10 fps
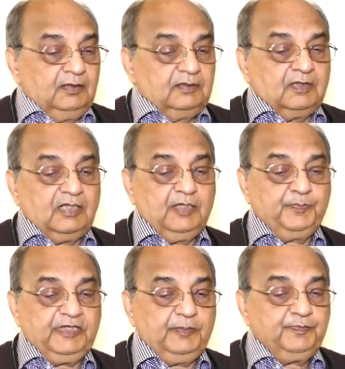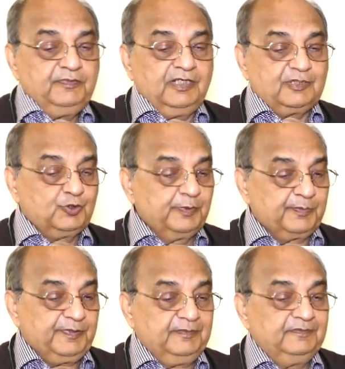High PEEP or
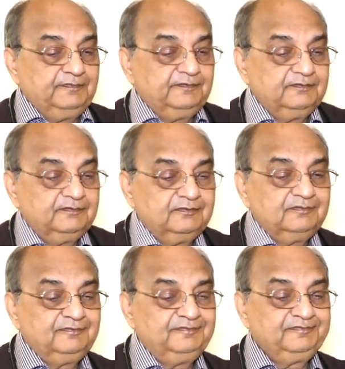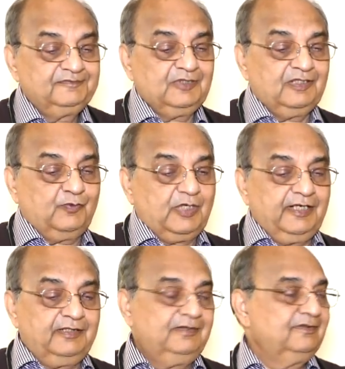super PEEP.
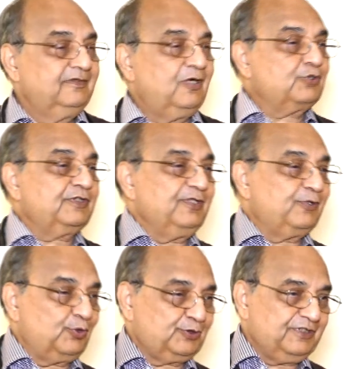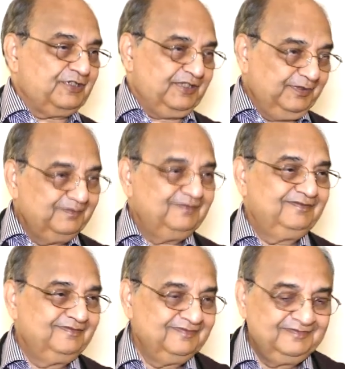Avoid oxygen toxicity
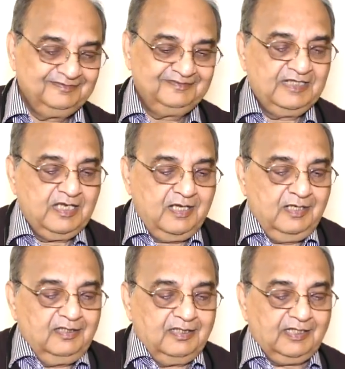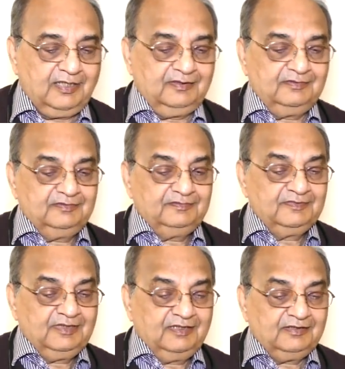and
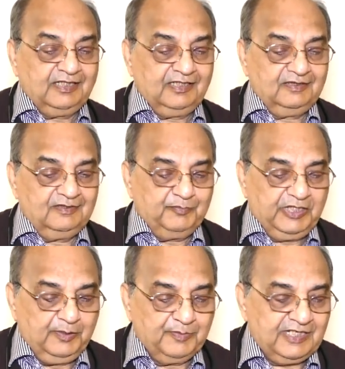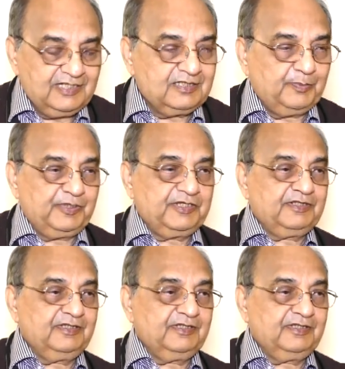then minimize the pressure